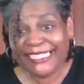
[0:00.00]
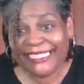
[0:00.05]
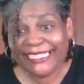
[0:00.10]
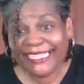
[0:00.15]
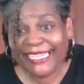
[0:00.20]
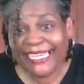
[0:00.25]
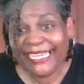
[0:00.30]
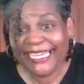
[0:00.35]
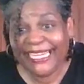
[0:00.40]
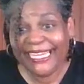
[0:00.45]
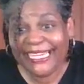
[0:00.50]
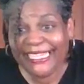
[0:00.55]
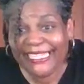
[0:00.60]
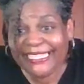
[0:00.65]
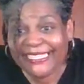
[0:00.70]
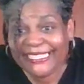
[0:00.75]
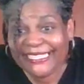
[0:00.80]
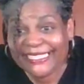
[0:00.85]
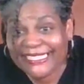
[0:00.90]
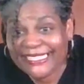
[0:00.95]
Yes,
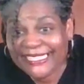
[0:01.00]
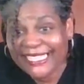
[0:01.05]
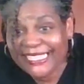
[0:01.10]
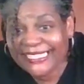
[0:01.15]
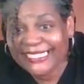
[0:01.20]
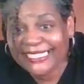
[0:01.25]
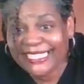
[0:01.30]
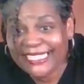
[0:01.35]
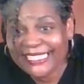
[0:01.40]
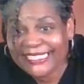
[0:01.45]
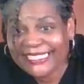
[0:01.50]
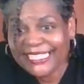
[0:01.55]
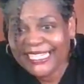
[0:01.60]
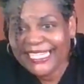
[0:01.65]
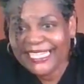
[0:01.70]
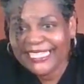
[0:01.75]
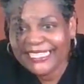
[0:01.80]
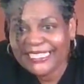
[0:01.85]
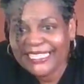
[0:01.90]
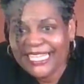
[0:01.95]
yes, yes,
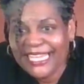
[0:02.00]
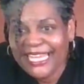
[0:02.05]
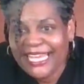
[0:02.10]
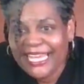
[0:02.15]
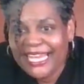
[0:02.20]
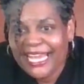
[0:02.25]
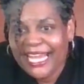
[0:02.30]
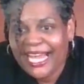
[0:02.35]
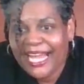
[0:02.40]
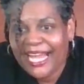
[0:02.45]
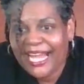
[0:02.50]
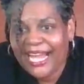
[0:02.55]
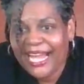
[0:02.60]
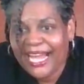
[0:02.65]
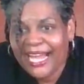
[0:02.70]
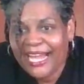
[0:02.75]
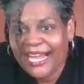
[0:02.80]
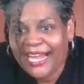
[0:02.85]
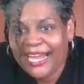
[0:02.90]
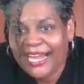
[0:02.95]
yes.
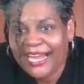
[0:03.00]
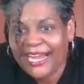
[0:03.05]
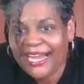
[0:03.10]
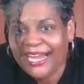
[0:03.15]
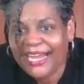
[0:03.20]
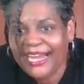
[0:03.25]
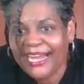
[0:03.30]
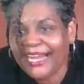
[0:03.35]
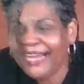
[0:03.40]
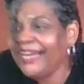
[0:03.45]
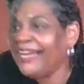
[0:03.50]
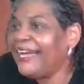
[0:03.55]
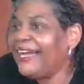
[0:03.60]
Ah,